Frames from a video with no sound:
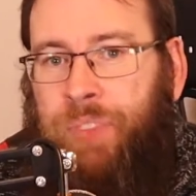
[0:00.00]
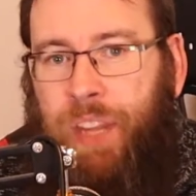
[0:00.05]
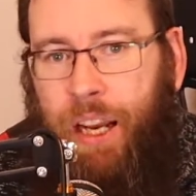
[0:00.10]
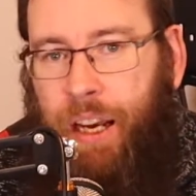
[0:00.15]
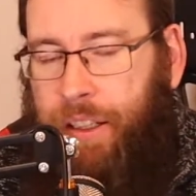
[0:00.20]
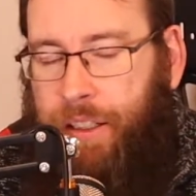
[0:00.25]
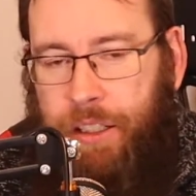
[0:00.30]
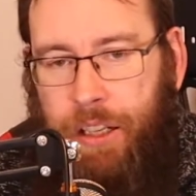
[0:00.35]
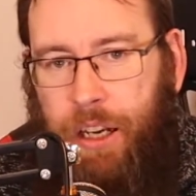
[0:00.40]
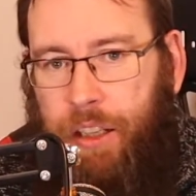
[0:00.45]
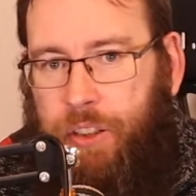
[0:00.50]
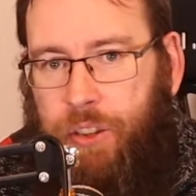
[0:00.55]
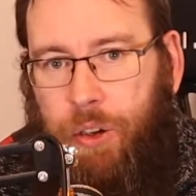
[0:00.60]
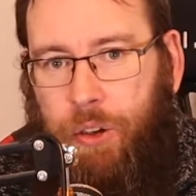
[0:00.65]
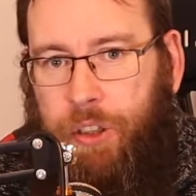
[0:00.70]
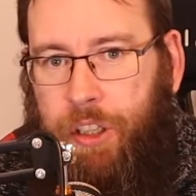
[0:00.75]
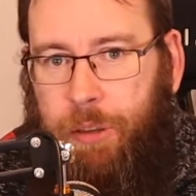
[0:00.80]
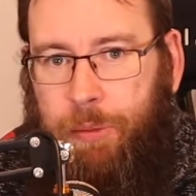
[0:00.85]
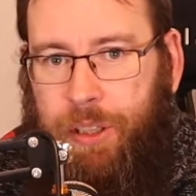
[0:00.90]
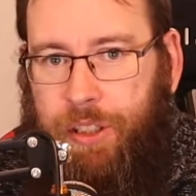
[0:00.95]
And they're not
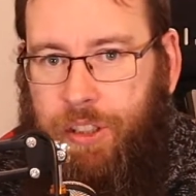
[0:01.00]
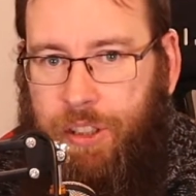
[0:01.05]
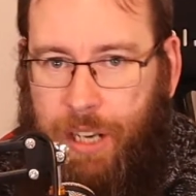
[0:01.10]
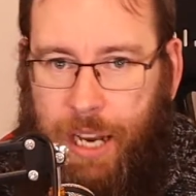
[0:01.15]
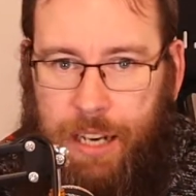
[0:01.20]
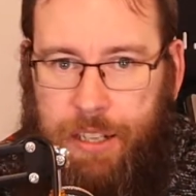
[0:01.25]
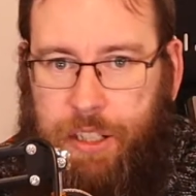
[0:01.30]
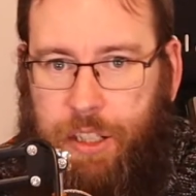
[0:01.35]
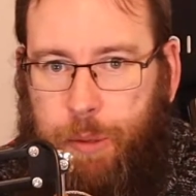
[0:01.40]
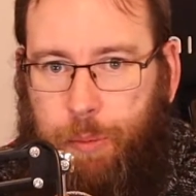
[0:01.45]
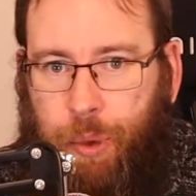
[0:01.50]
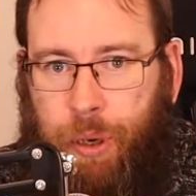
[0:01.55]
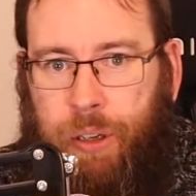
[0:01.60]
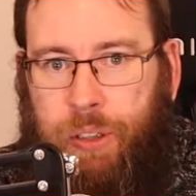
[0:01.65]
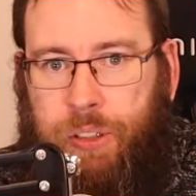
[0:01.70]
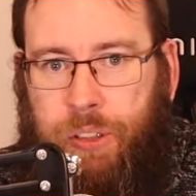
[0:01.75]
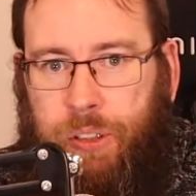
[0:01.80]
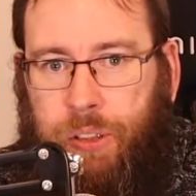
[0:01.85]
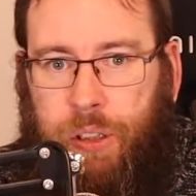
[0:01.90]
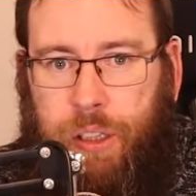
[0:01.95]
talking about Slash's
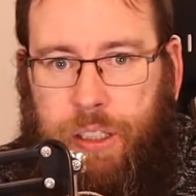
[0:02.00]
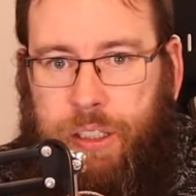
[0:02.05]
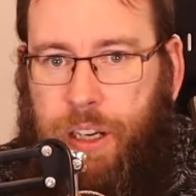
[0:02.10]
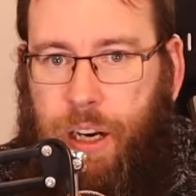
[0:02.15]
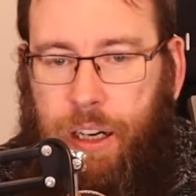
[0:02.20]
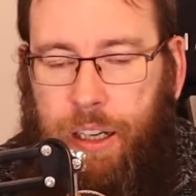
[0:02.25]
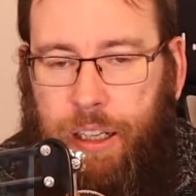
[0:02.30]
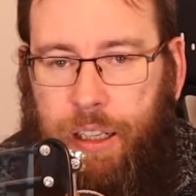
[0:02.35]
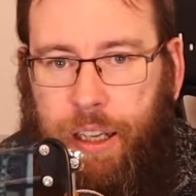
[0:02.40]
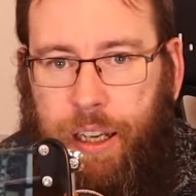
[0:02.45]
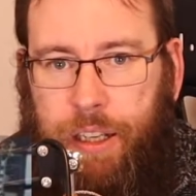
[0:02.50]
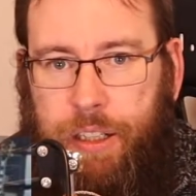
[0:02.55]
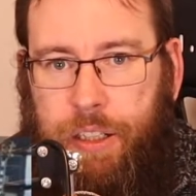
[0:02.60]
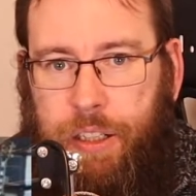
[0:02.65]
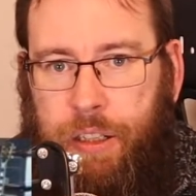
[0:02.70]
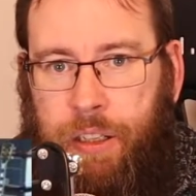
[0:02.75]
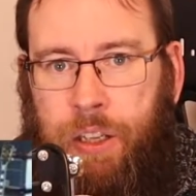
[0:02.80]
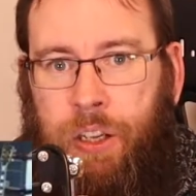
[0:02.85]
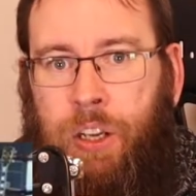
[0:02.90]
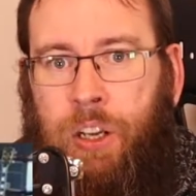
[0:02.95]
personal guitar
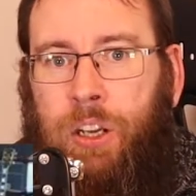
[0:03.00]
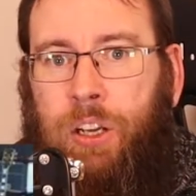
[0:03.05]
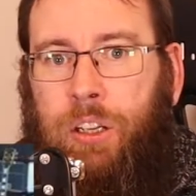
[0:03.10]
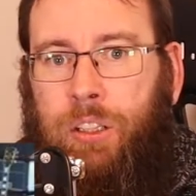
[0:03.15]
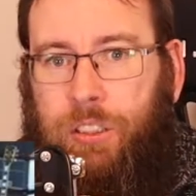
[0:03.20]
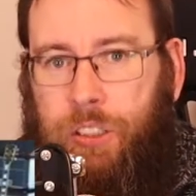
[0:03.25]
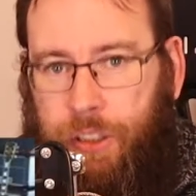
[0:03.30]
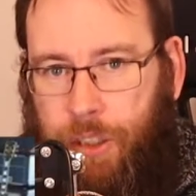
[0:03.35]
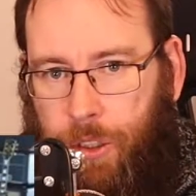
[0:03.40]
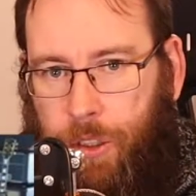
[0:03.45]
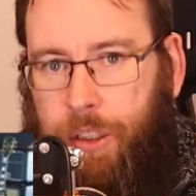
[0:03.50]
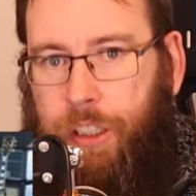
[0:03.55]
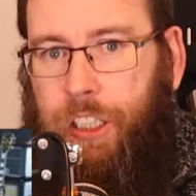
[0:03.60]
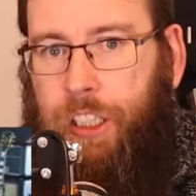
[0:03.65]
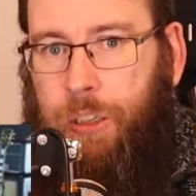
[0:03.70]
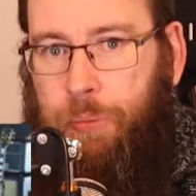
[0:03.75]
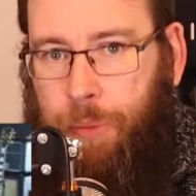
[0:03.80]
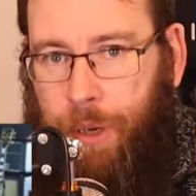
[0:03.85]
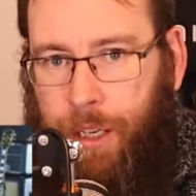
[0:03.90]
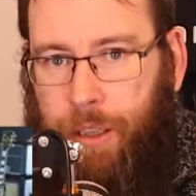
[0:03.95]
collection. They're talking
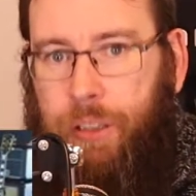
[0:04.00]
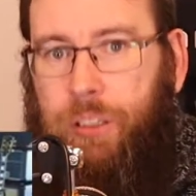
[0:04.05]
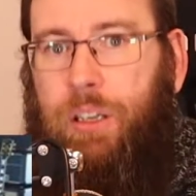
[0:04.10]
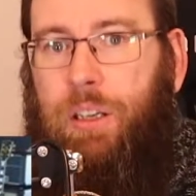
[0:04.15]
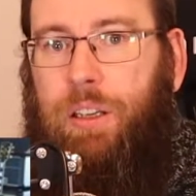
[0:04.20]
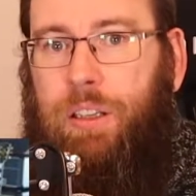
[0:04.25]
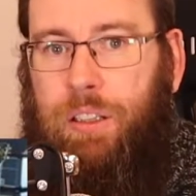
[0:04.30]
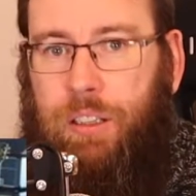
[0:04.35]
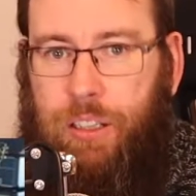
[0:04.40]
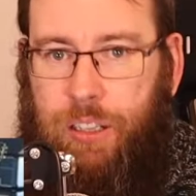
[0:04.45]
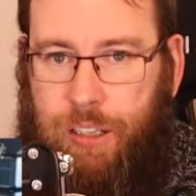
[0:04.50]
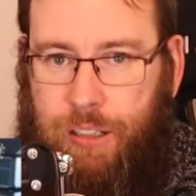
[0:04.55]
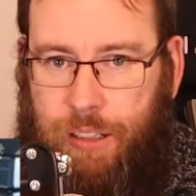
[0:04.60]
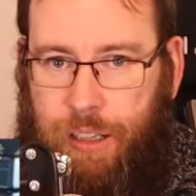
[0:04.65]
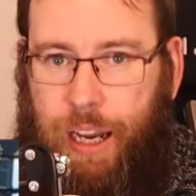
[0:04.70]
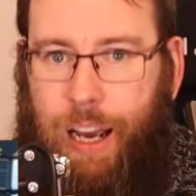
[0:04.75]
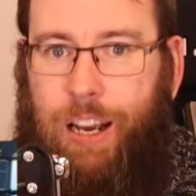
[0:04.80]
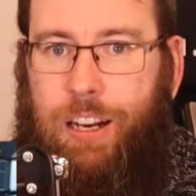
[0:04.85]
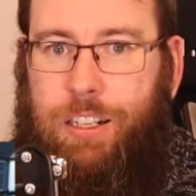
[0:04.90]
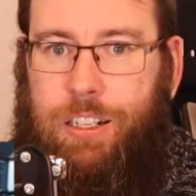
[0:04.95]
about the
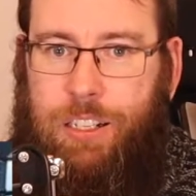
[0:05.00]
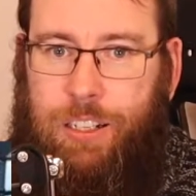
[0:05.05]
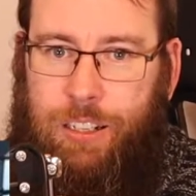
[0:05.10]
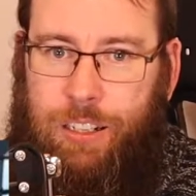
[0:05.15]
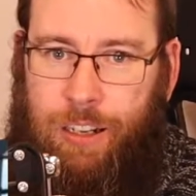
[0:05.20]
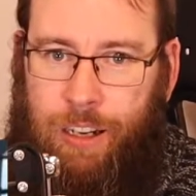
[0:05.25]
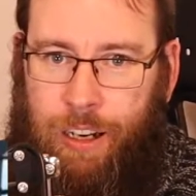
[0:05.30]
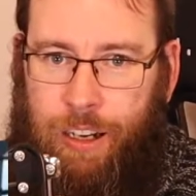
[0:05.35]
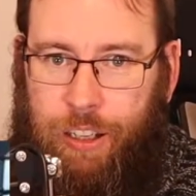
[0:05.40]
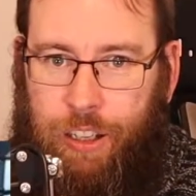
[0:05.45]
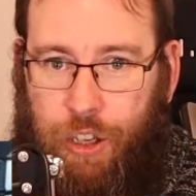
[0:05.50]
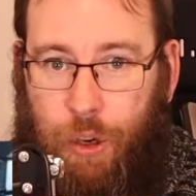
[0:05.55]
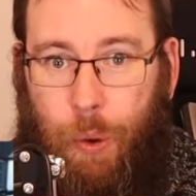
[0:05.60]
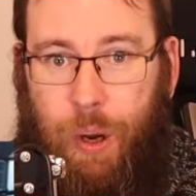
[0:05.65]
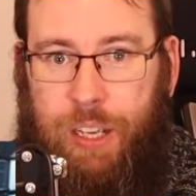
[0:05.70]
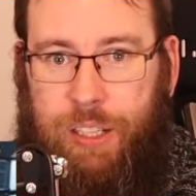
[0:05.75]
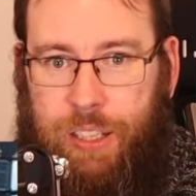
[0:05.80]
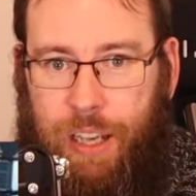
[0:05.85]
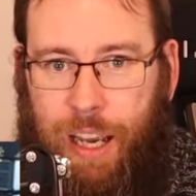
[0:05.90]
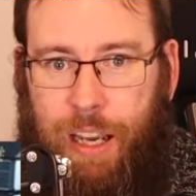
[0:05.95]
Slash
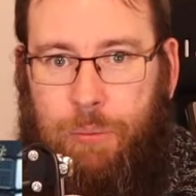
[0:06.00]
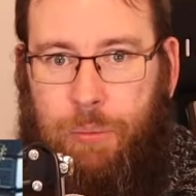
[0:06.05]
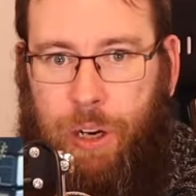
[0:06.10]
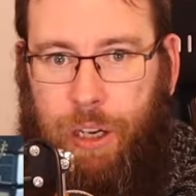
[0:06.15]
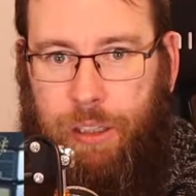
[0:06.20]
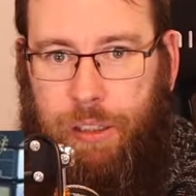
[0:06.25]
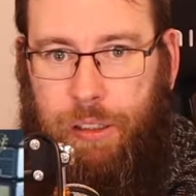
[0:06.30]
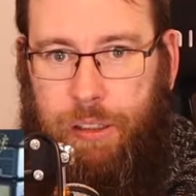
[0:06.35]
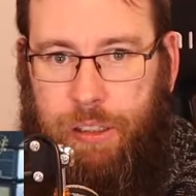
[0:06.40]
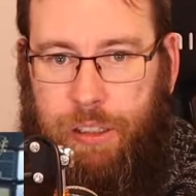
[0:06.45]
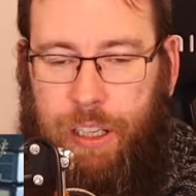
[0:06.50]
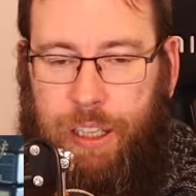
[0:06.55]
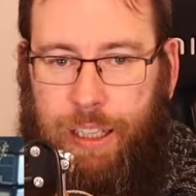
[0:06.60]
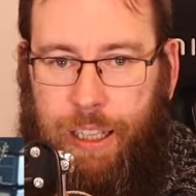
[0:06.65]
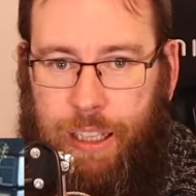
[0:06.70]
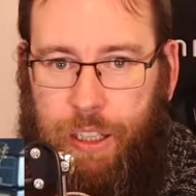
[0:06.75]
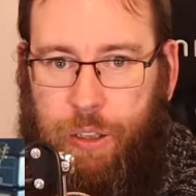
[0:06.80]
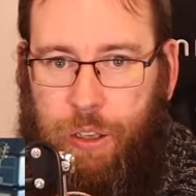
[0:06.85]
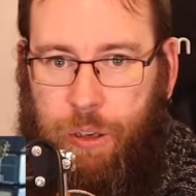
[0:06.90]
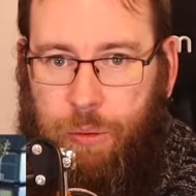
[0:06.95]
USA models that
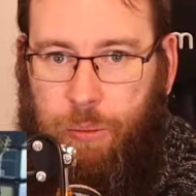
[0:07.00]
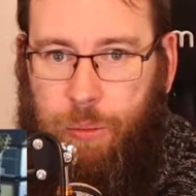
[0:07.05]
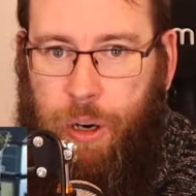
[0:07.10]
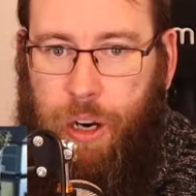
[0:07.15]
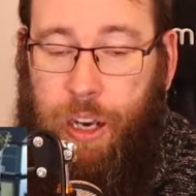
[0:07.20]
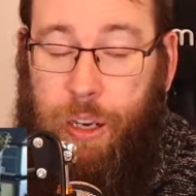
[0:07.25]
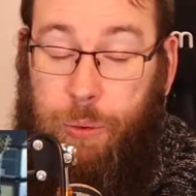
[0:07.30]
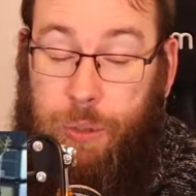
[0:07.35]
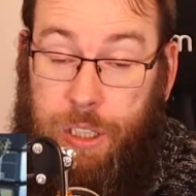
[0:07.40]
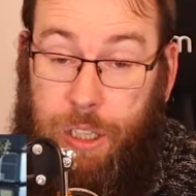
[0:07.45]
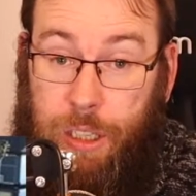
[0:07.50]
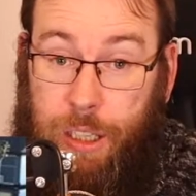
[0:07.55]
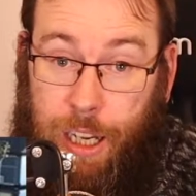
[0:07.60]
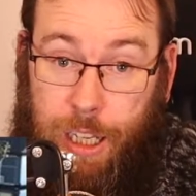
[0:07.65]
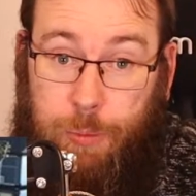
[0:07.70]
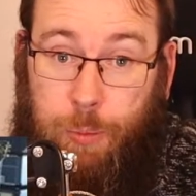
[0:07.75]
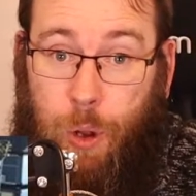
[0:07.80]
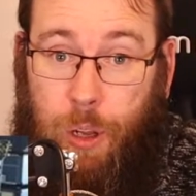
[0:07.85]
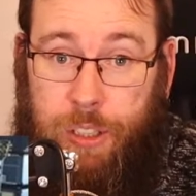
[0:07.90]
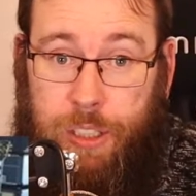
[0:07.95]
you can buy, which are Les
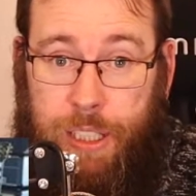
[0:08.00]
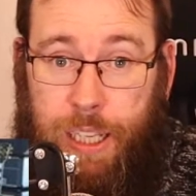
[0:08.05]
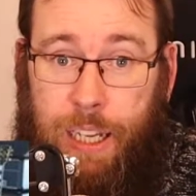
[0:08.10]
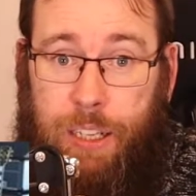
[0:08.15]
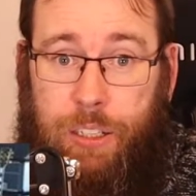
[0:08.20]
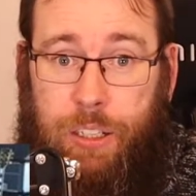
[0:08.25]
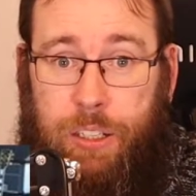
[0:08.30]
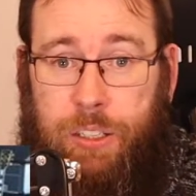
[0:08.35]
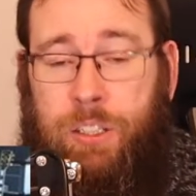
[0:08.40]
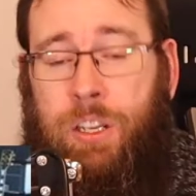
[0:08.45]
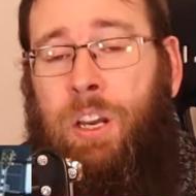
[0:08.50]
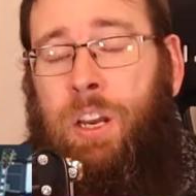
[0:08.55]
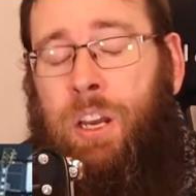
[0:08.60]
Paul standards,